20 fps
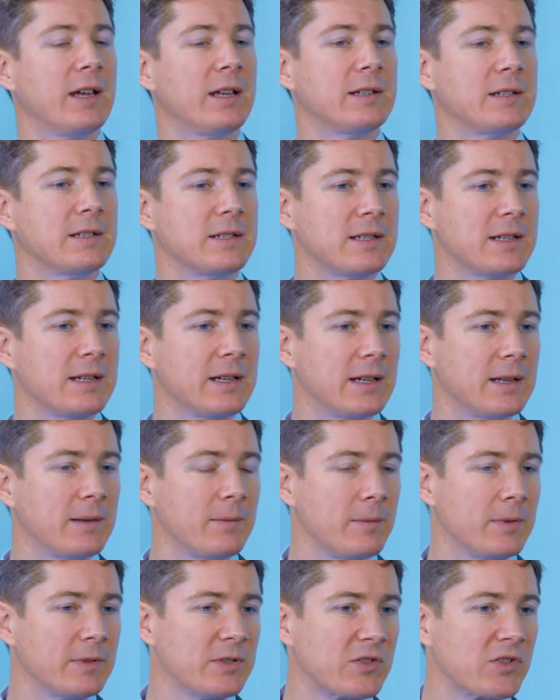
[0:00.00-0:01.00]

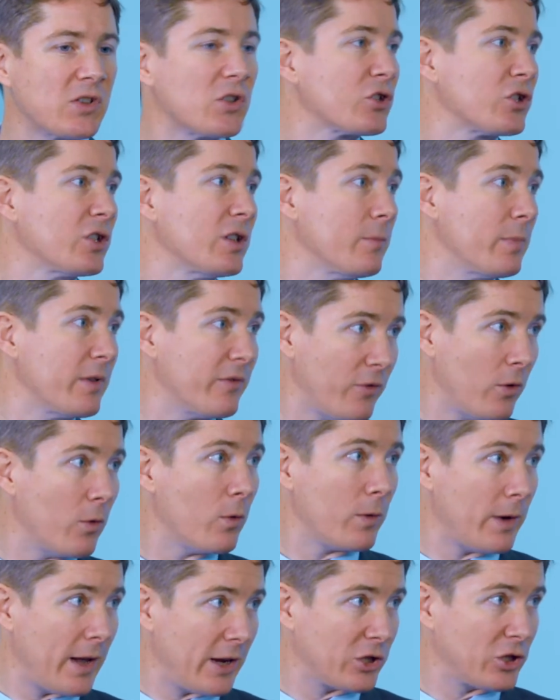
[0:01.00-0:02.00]
and discussion
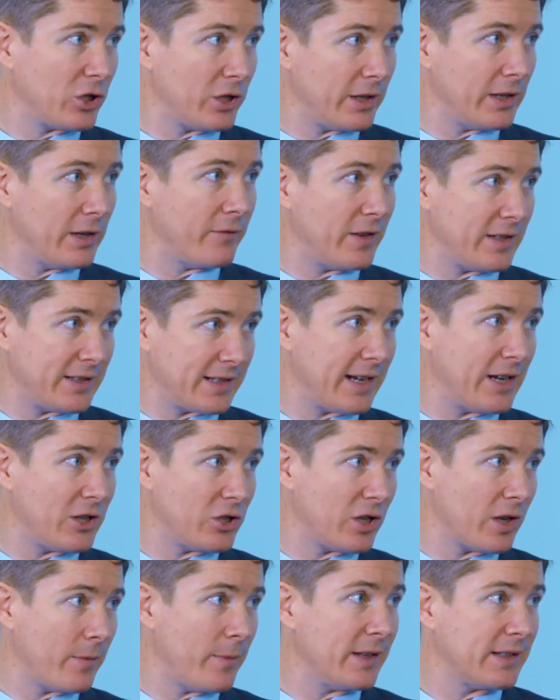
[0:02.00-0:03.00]
before actually an
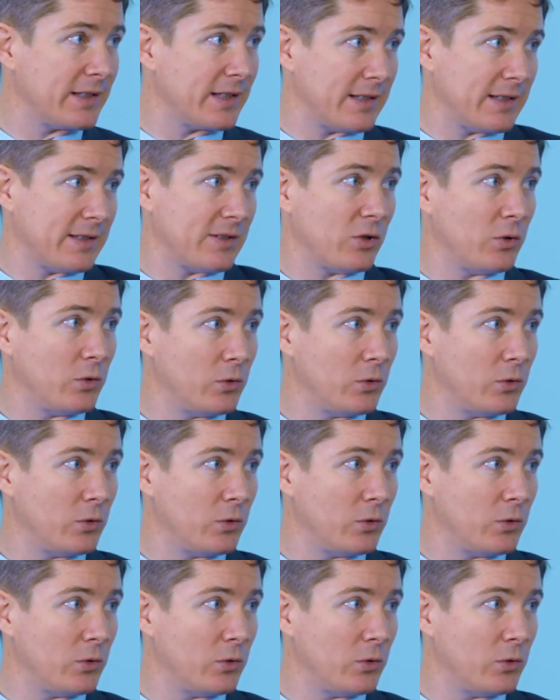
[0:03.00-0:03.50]
investigation commences as to